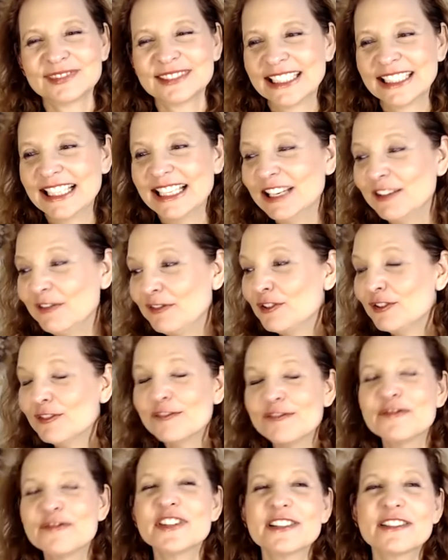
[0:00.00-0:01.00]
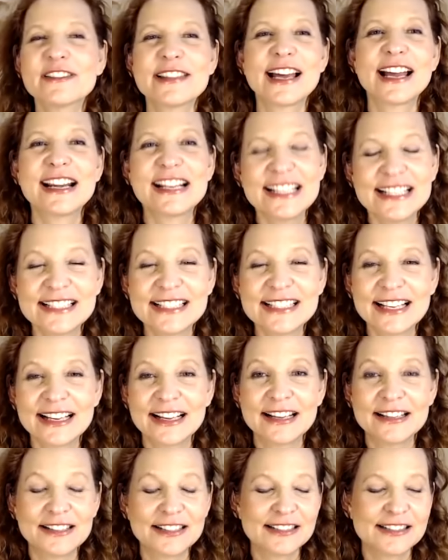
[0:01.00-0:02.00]
If you feel that
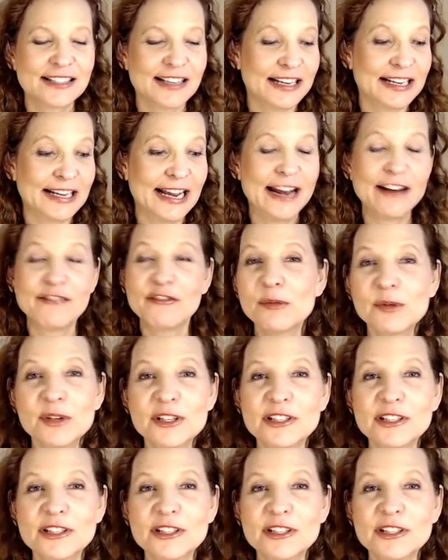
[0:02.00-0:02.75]
it's like everyone's